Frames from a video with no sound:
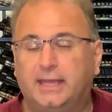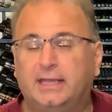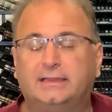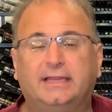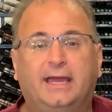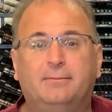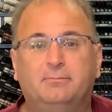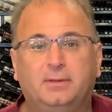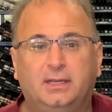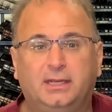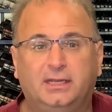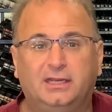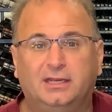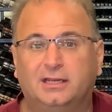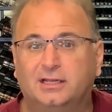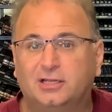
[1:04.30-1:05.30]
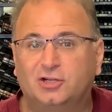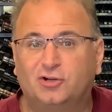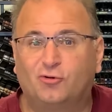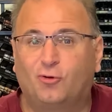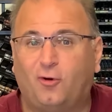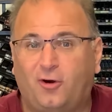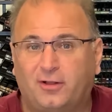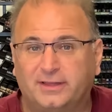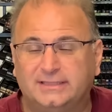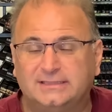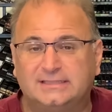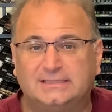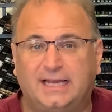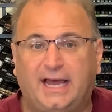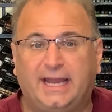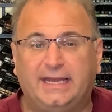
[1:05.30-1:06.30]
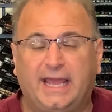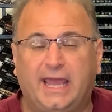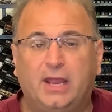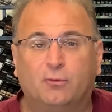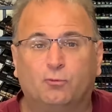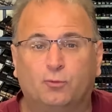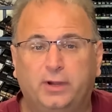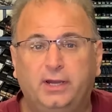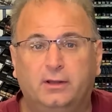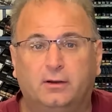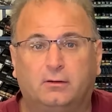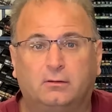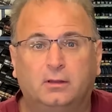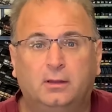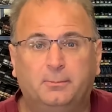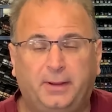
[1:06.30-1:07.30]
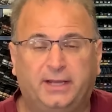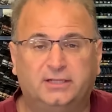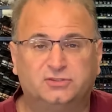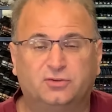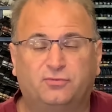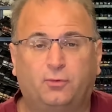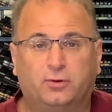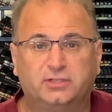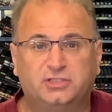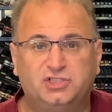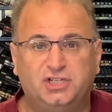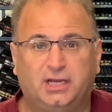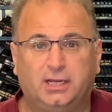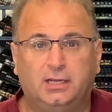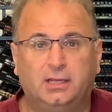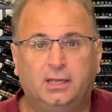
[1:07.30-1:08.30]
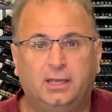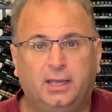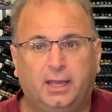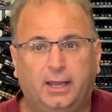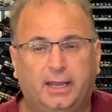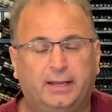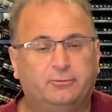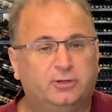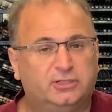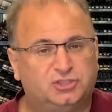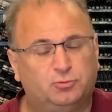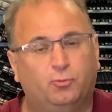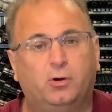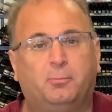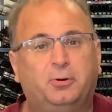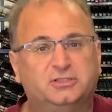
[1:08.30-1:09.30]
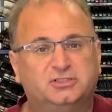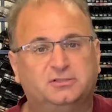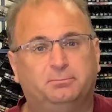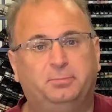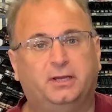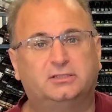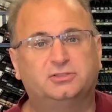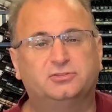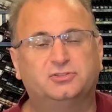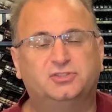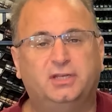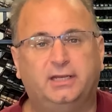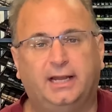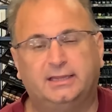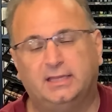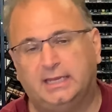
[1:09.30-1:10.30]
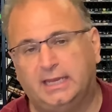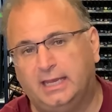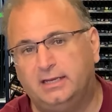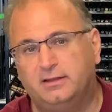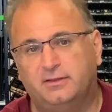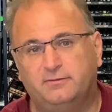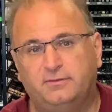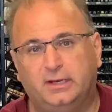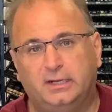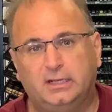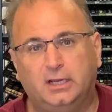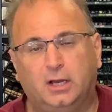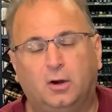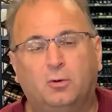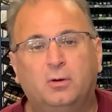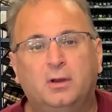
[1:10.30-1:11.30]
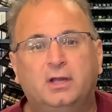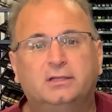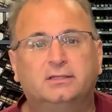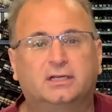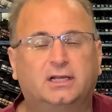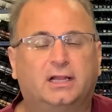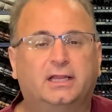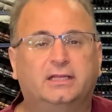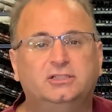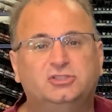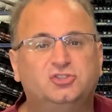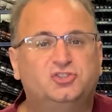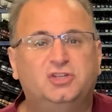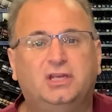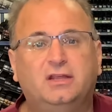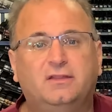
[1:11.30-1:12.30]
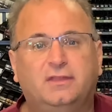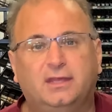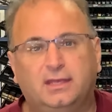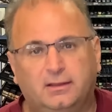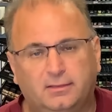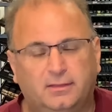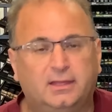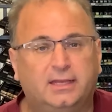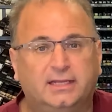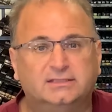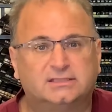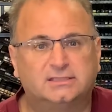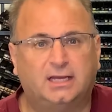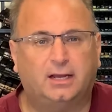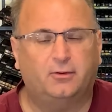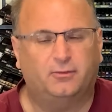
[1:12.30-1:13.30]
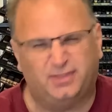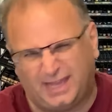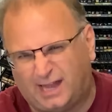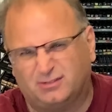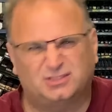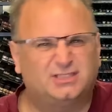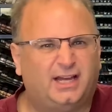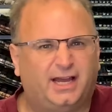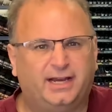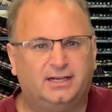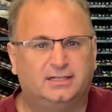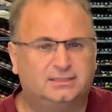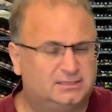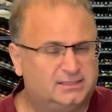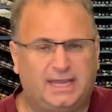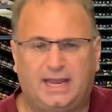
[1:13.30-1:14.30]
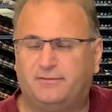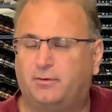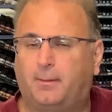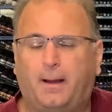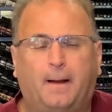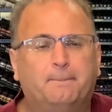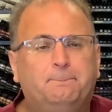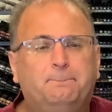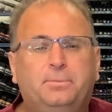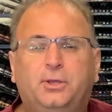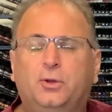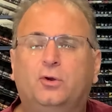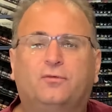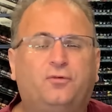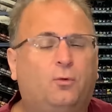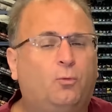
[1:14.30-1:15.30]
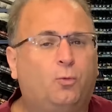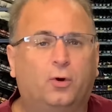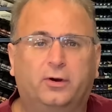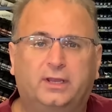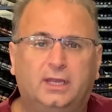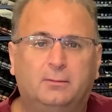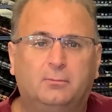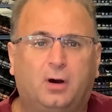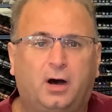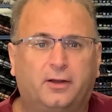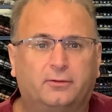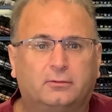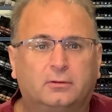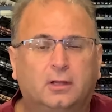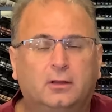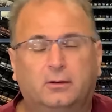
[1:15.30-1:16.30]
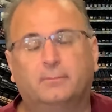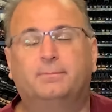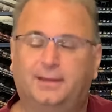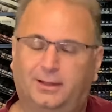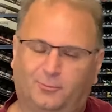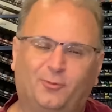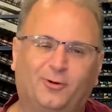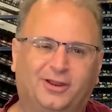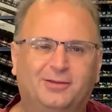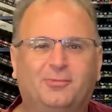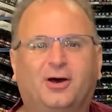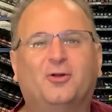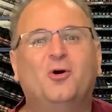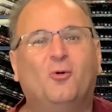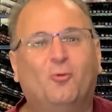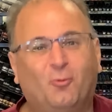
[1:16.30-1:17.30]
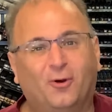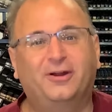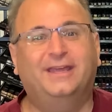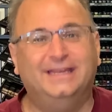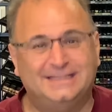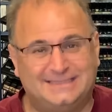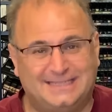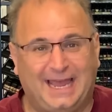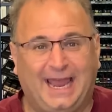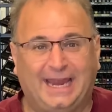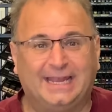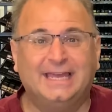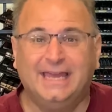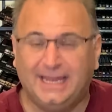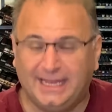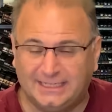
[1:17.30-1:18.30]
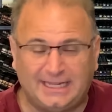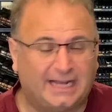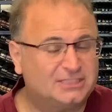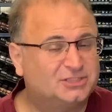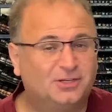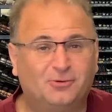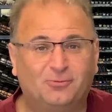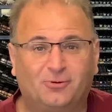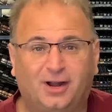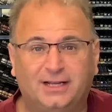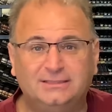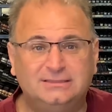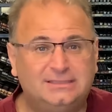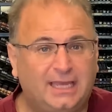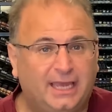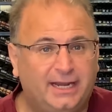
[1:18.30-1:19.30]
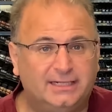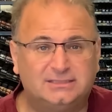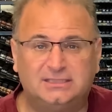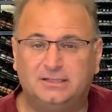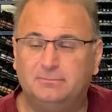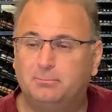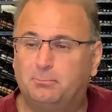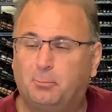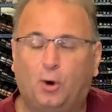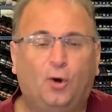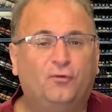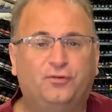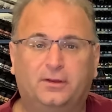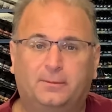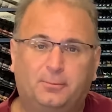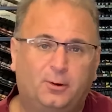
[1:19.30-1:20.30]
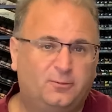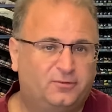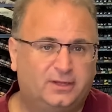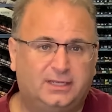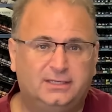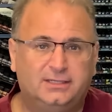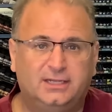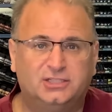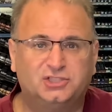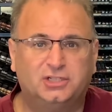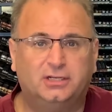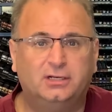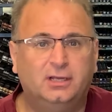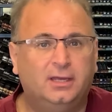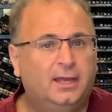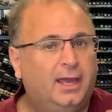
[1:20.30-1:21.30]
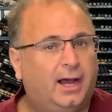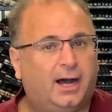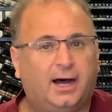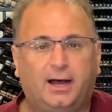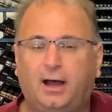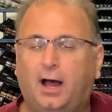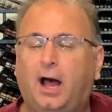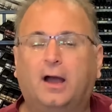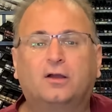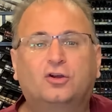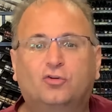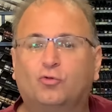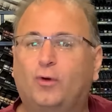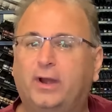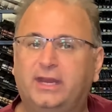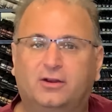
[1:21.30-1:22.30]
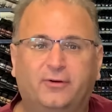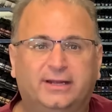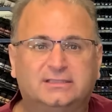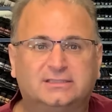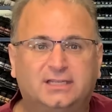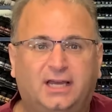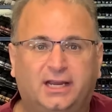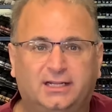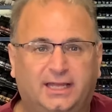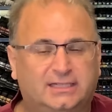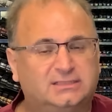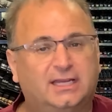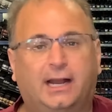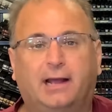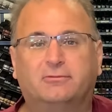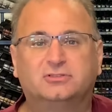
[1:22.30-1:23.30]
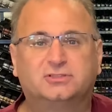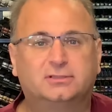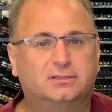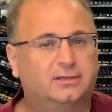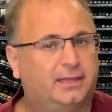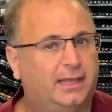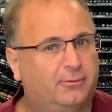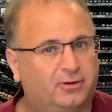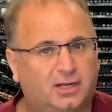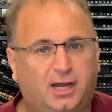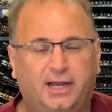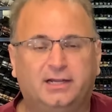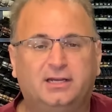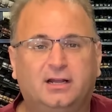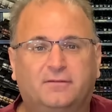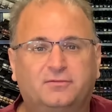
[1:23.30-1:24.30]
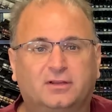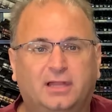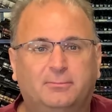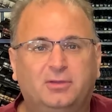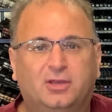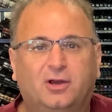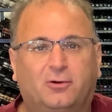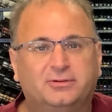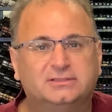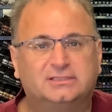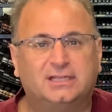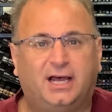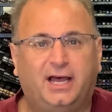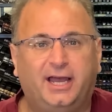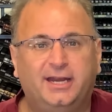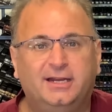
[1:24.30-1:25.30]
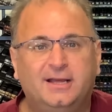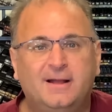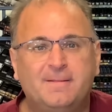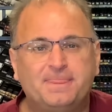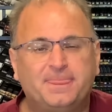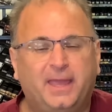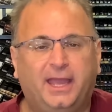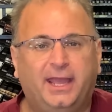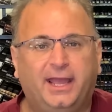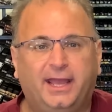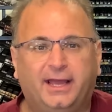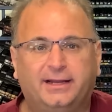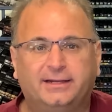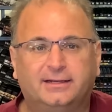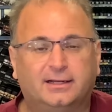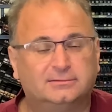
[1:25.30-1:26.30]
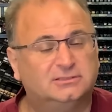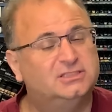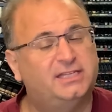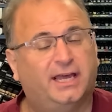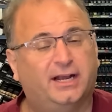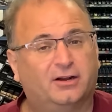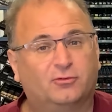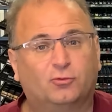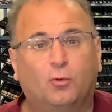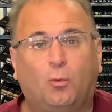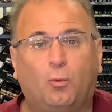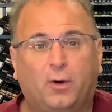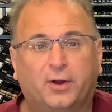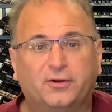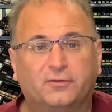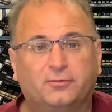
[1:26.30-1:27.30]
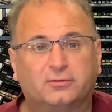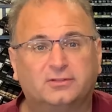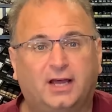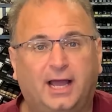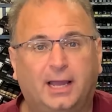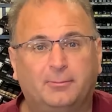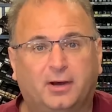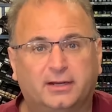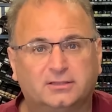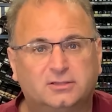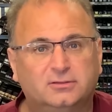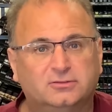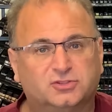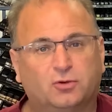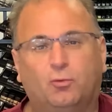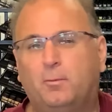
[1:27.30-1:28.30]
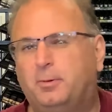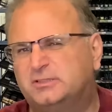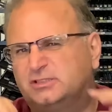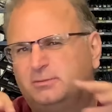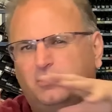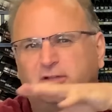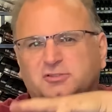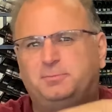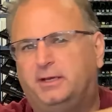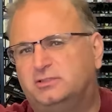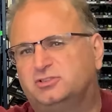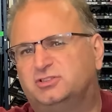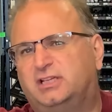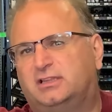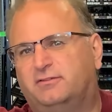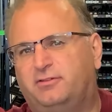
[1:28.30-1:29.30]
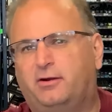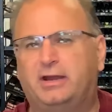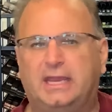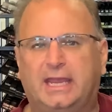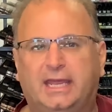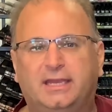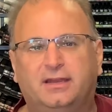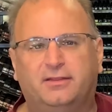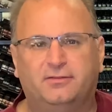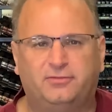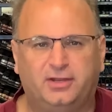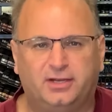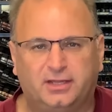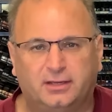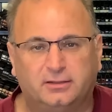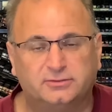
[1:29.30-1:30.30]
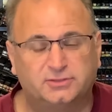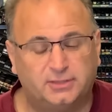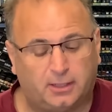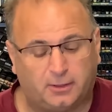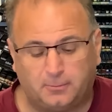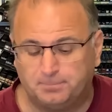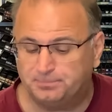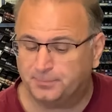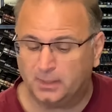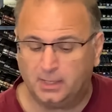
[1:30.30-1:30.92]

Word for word: they let me crawl inside a real Panzer IV G, eh, which we'll put some pictures in at the end of the video to let you see the, the inside or the outside, because they have a, a beautiful working model not working model, working tank. It actually runs and it's in perfect, perfect condition. Uh, a great, great site. And like I said, I was they were kind enough to let me go inside and just had a wonderful time on it too. So we'll put some of those pictures at the very end of the video. So